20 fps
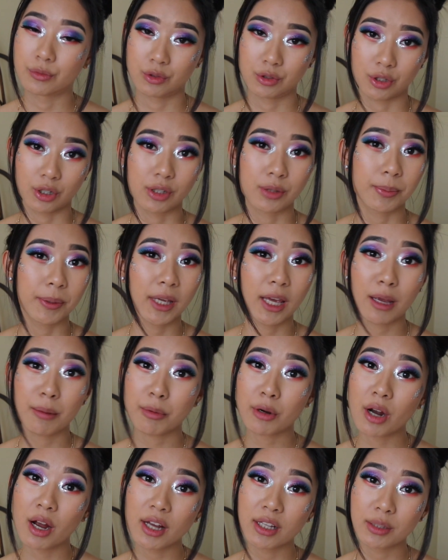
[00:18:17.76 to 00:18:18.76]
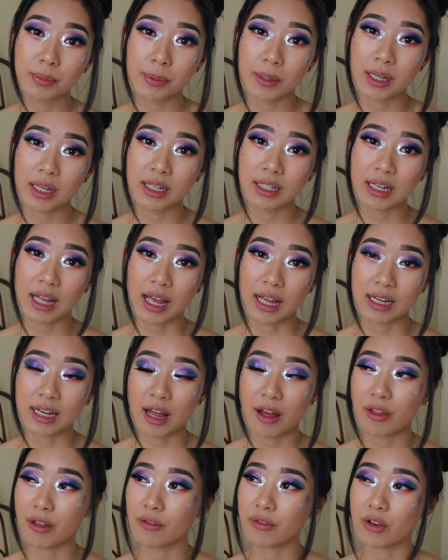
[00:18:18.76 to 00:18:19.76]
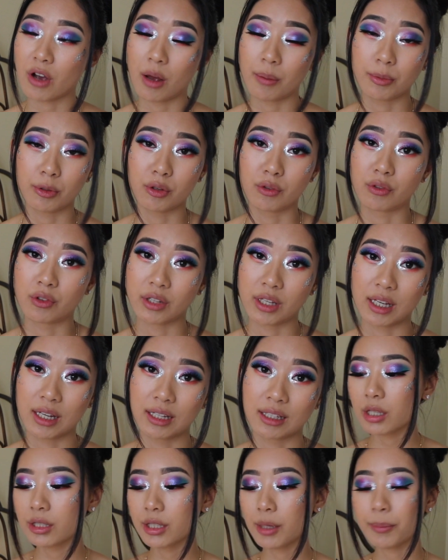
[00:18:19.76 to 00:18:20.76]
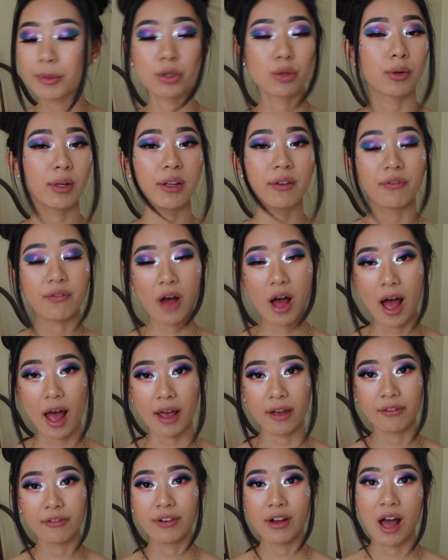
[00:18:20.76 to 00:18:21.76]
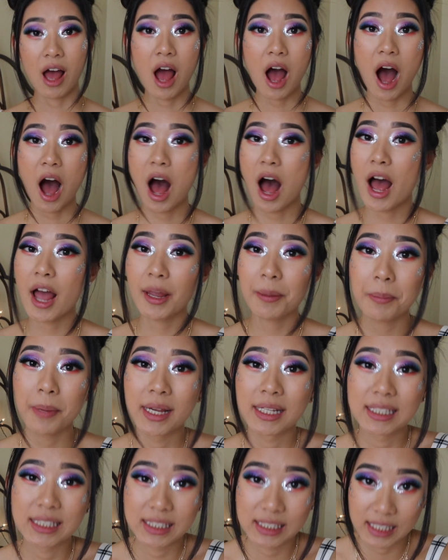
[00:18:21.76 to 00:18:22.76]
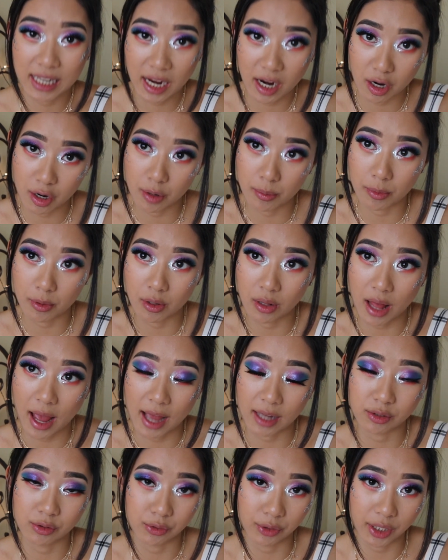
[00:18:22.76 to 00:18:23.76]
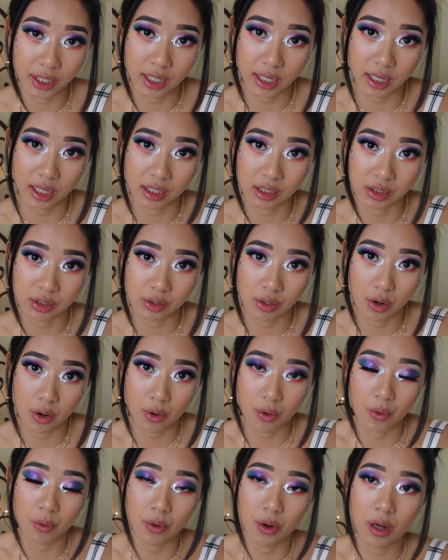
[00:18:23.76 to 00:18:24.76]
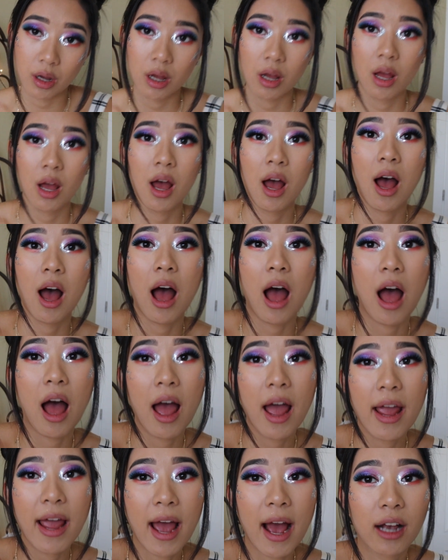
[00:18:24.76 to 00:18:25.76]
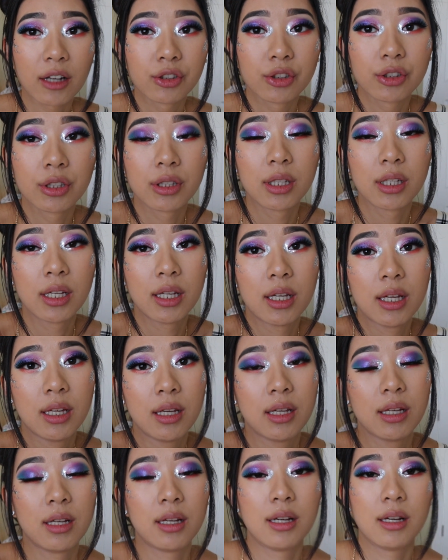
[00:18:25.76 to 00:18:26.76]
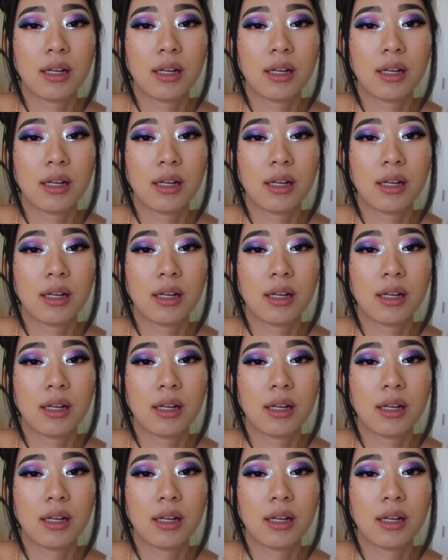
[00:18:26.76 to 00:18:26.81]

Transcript: just became her husband, and now they've got beautiful kids. Number 25, I'm terrible at drinking. So I actually